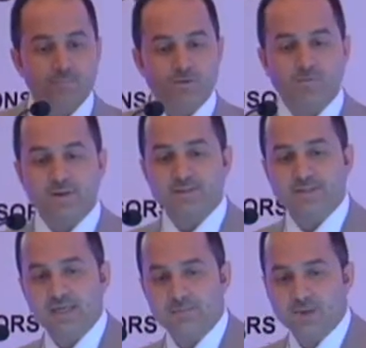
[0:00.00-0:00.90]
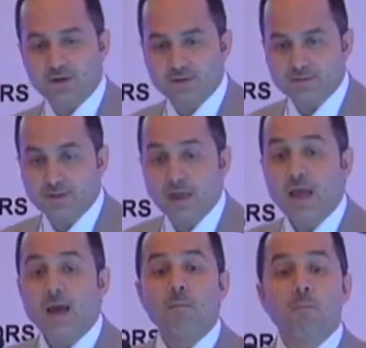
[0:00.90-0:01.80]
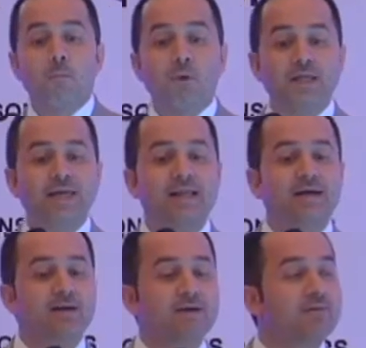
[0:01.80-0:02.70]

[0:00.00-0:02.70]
So I'm going to skip that. Molecular